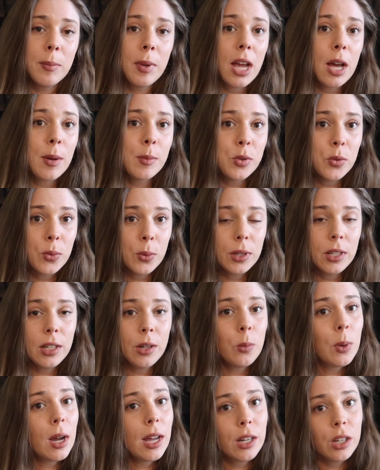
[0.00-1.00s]
and becomes really
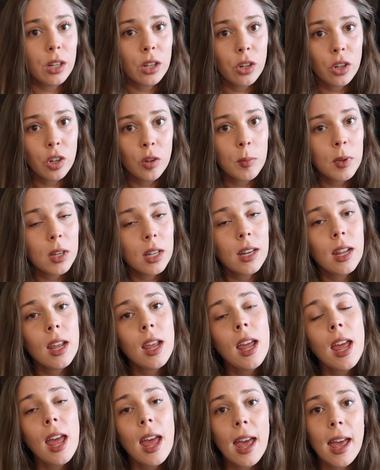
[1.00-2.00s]
wet and humid,
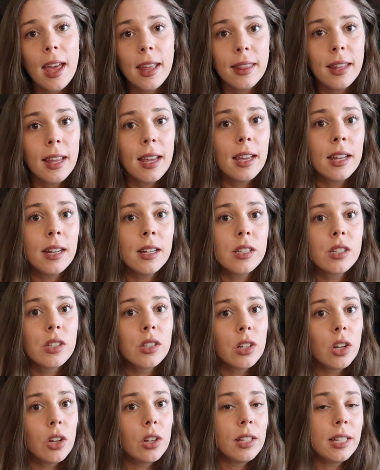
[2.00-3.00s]
and then
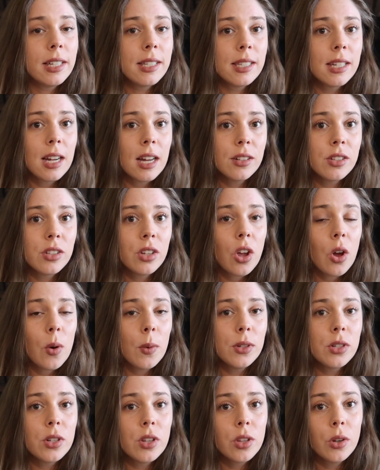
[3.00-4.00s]
slowly starts to go
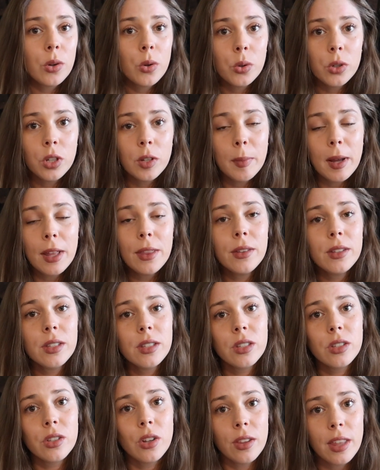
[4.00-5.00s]
into the cooler
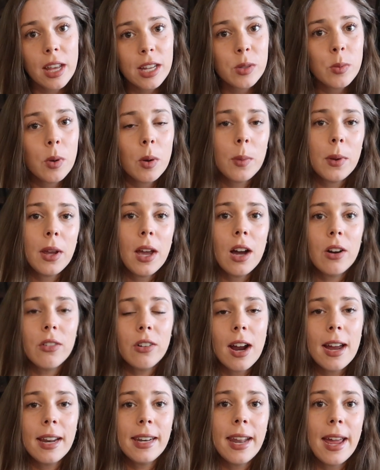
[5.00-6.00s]
months. So that's where we are
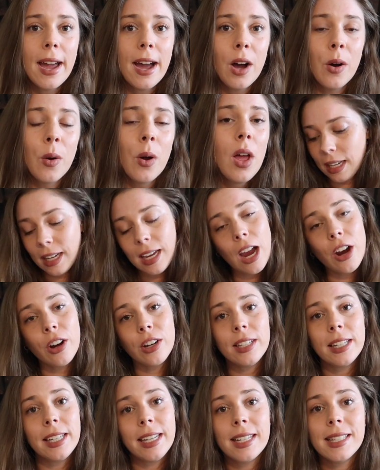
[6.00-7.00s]
right now. It
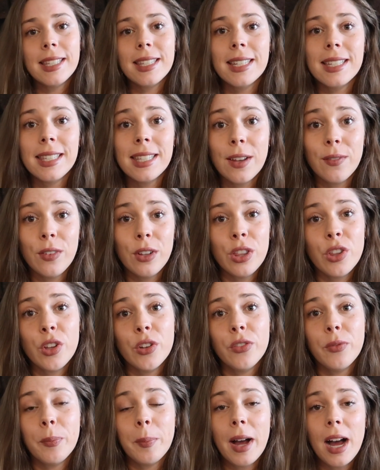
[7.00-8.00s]
currently is the 7th
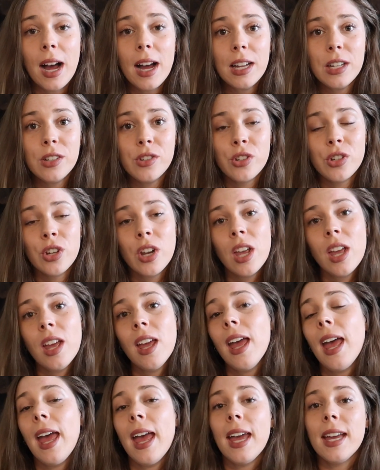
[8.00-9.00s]
of March.
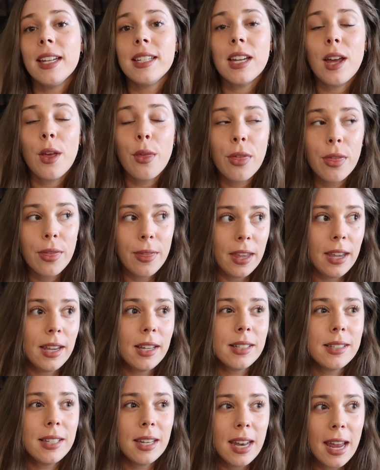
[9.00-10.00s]
And I
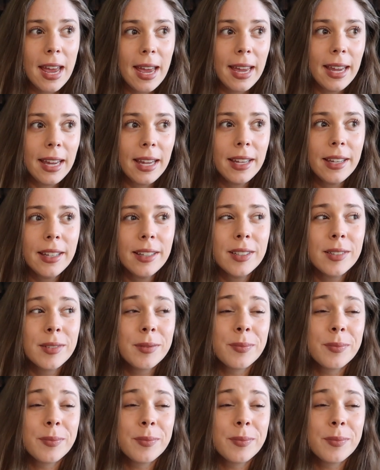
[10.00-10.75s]
think today,